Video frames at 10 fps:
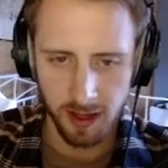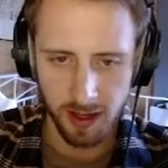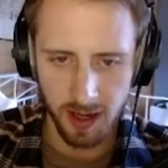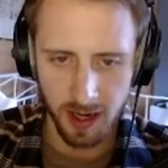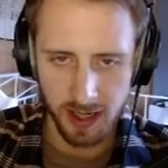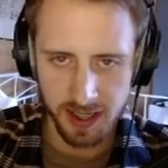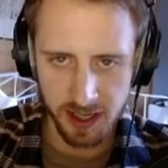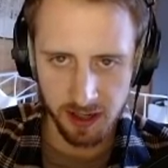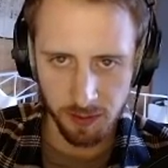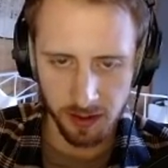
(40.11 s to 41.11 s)
And is he
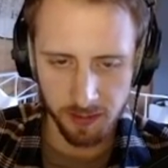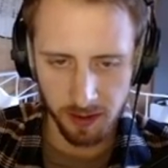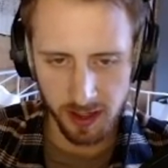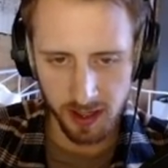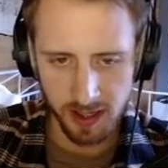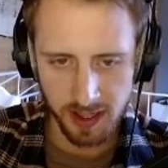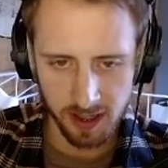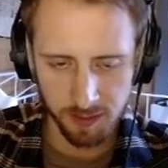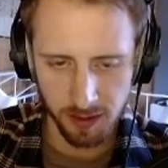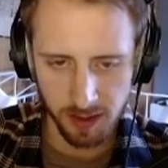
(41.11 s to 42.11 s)
going to body block it? Is he going
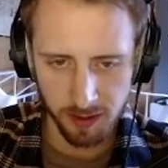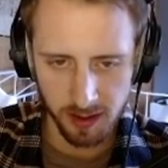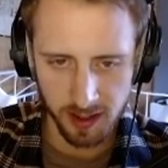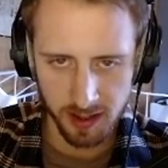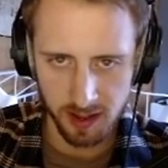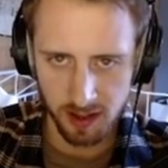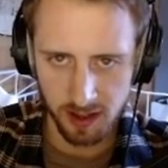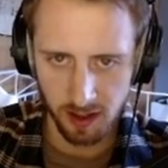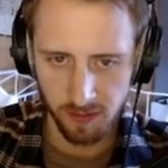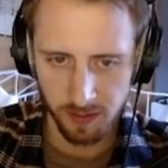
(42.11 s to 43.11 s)
to body block this and
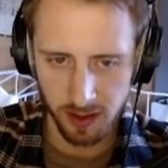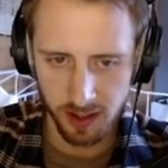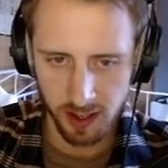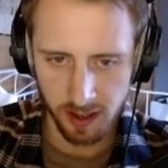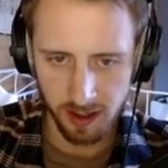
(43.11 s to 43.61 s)
stop them from touching?